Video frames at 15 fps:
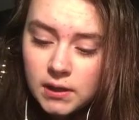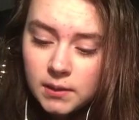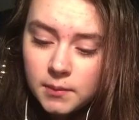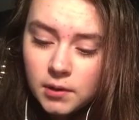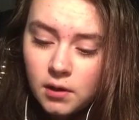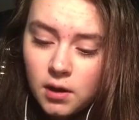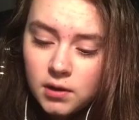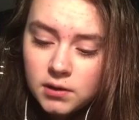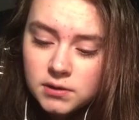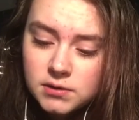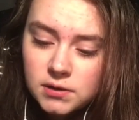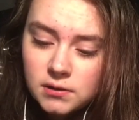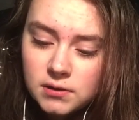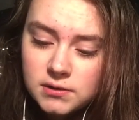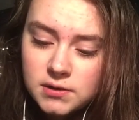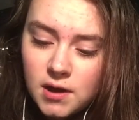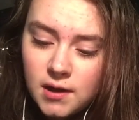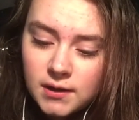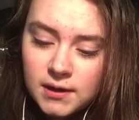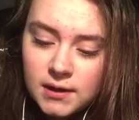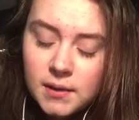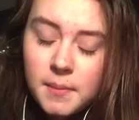Caleb and Connor started
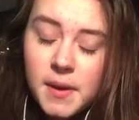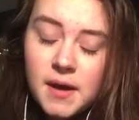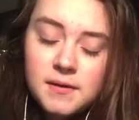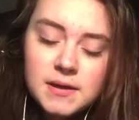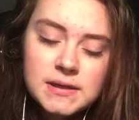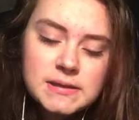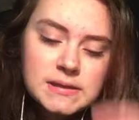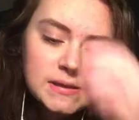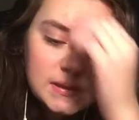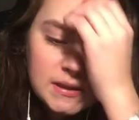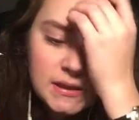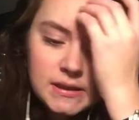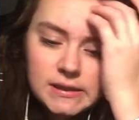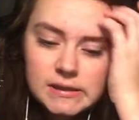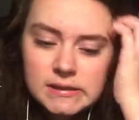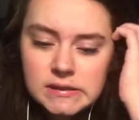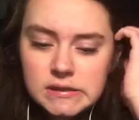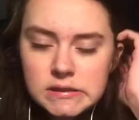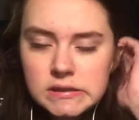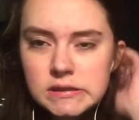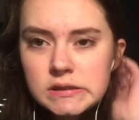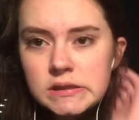talking about it,
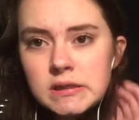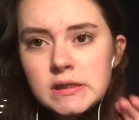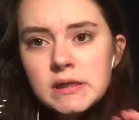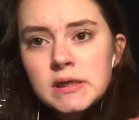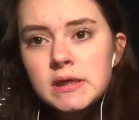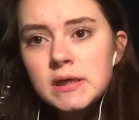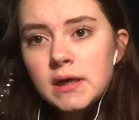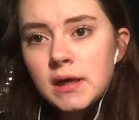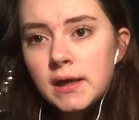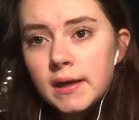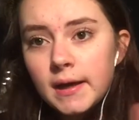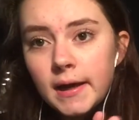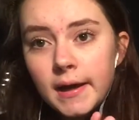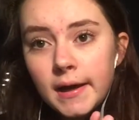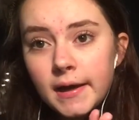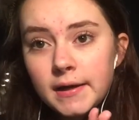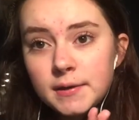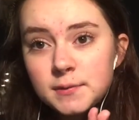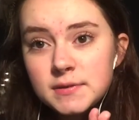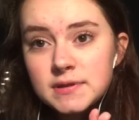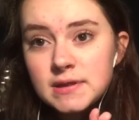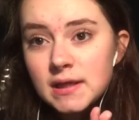and I
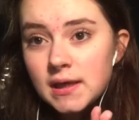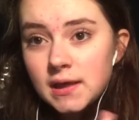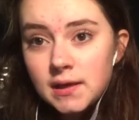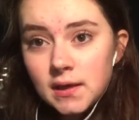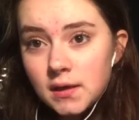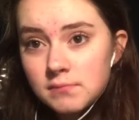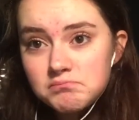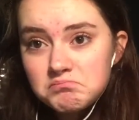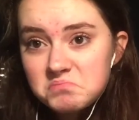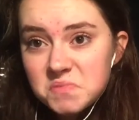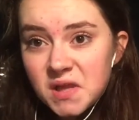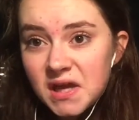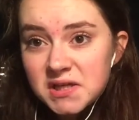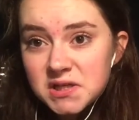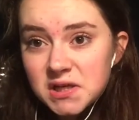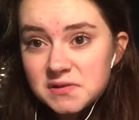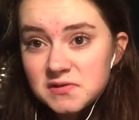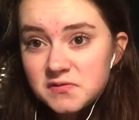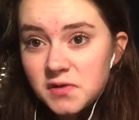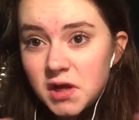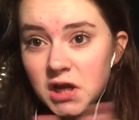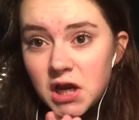was like, that
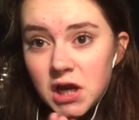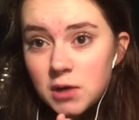sounds fun.